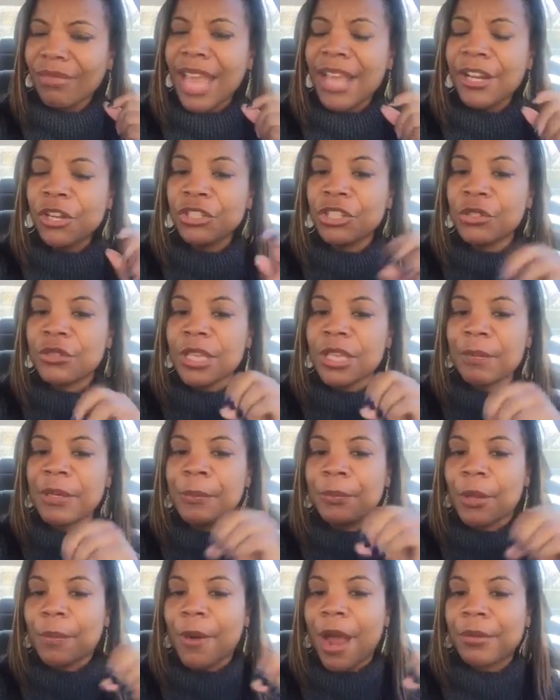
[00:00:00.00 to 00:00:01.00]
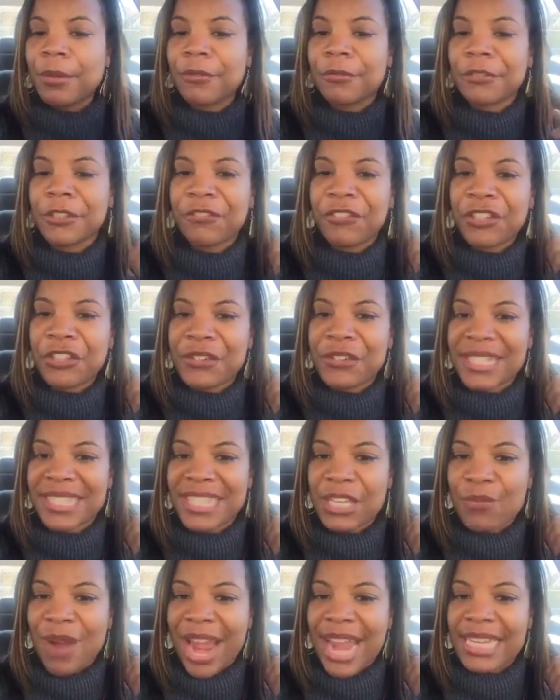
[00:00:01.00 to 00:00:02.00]
I know some people are probably
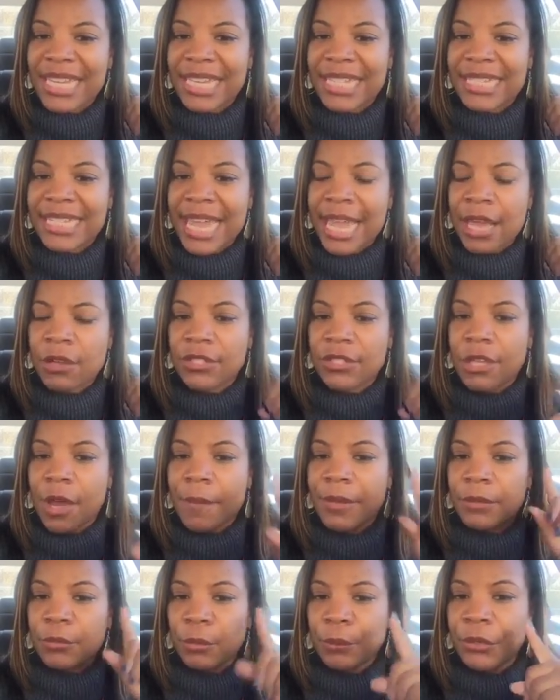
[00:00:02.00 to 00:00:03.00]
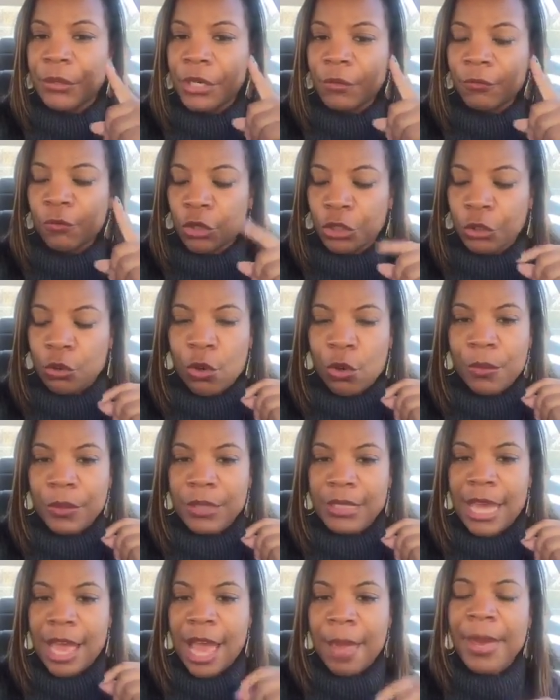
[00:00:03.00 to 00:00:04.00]
furiously writing it down, so I'm going to repeat it for you one more
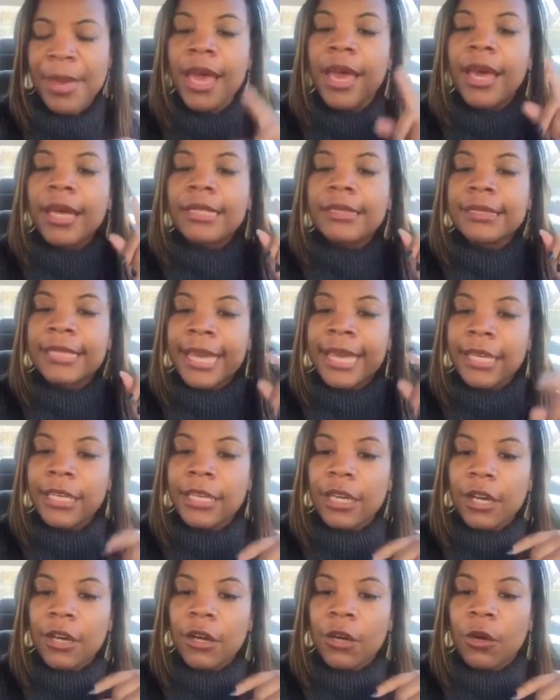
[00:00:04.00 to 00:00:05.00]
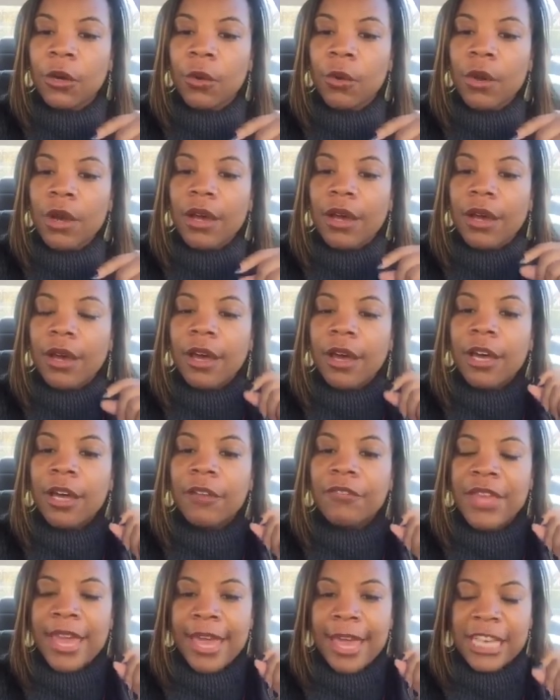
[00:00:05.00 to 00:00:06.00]
time. Let go
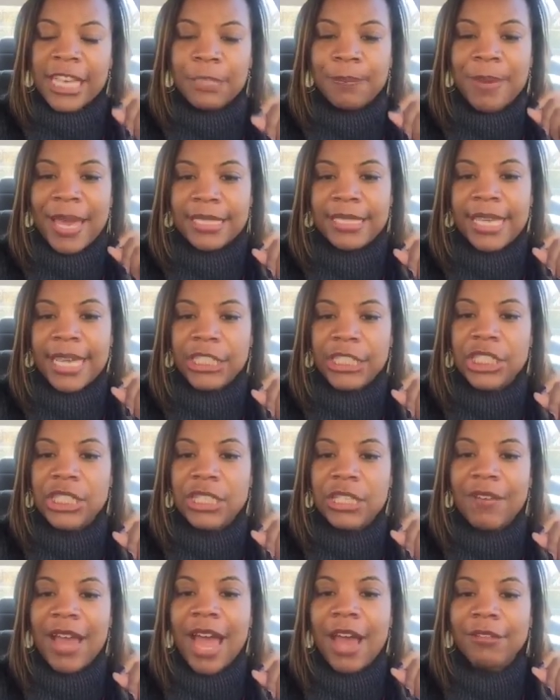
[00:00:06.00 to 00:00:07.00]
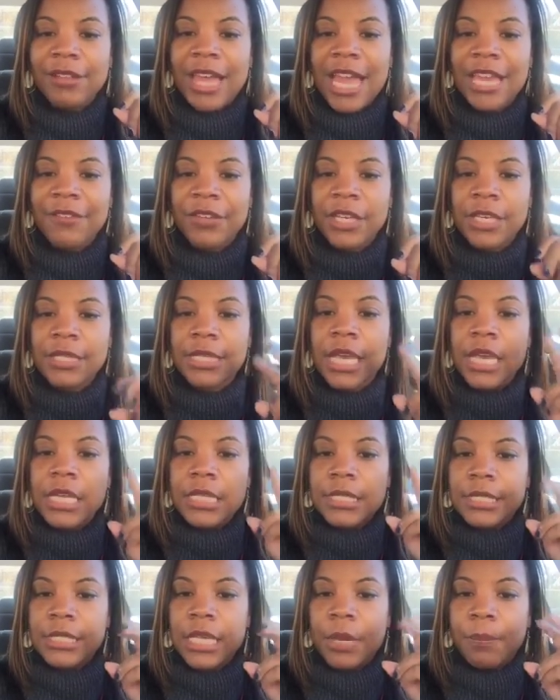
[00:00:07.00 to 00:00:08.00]
of the expectations of how life is
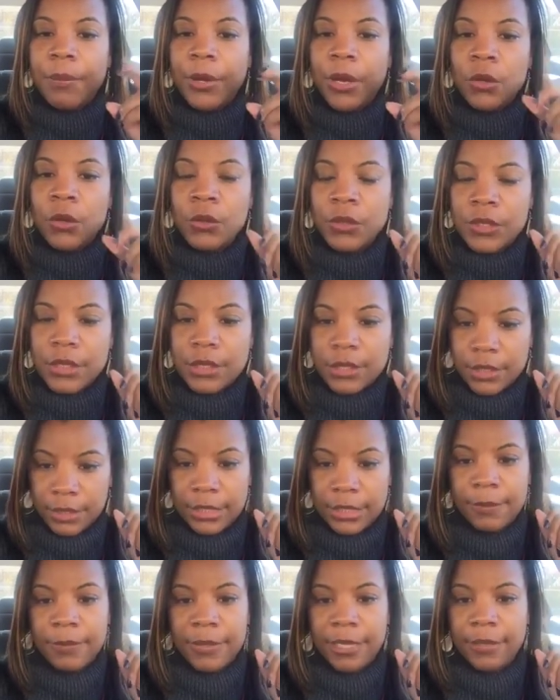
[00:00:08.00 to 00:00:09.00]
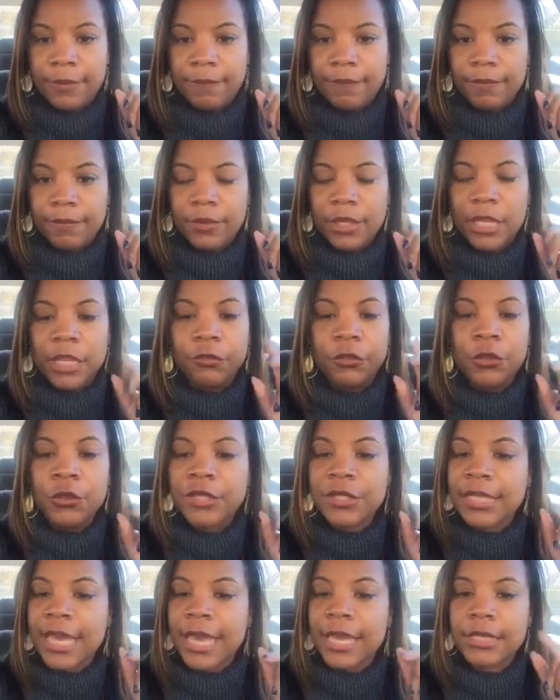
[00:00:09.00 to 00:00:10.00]
supposed to be. If
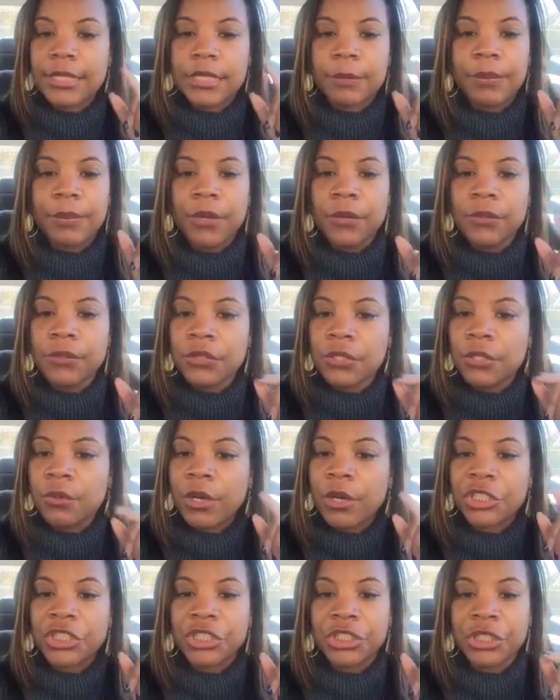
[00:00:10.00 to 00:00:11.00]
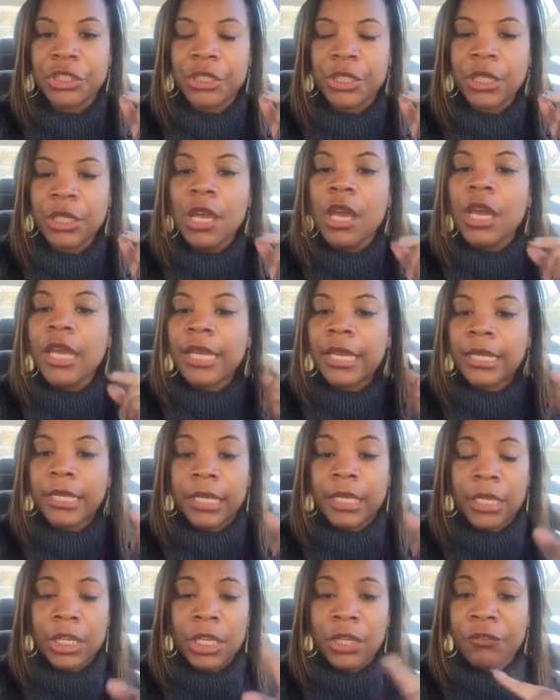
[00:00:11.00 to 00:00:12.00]
you're saying supposed to or should in
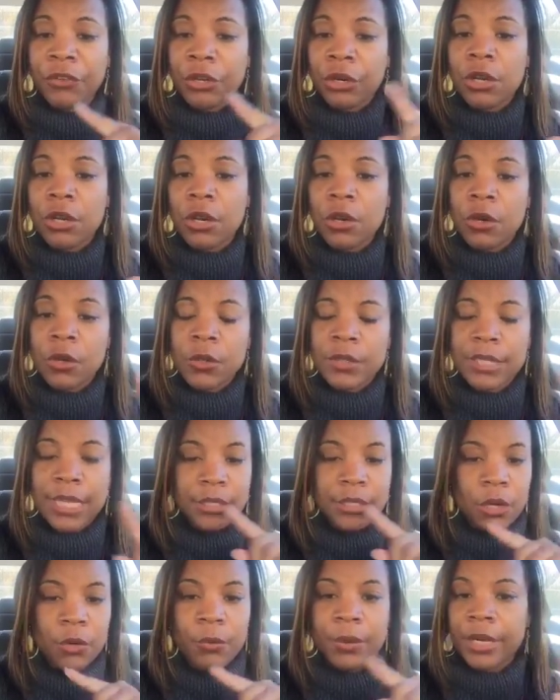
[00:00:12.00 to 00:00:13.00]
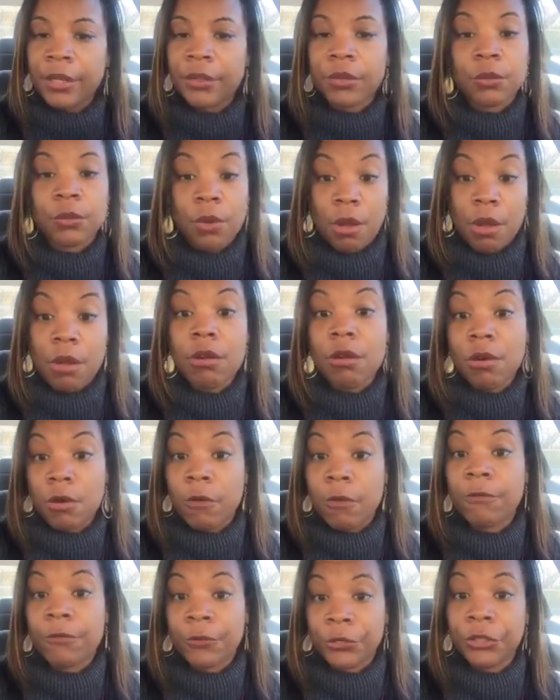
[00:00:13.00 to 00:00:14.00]
any of your goals, that's already the wrong
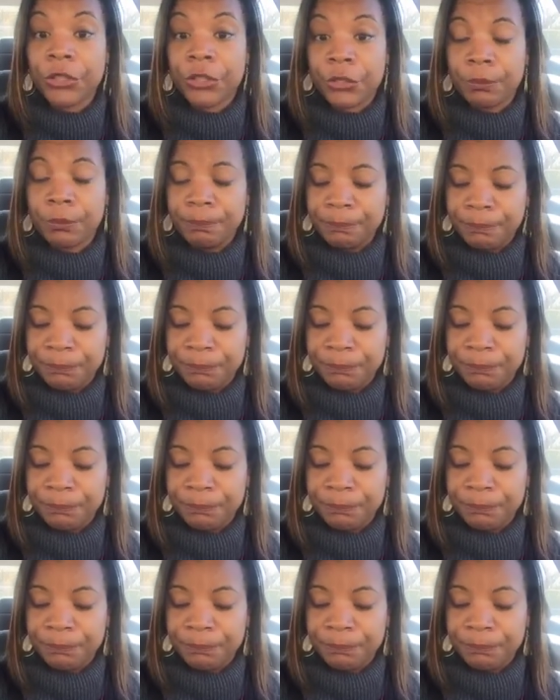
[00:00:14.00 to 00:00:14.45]
goal for you.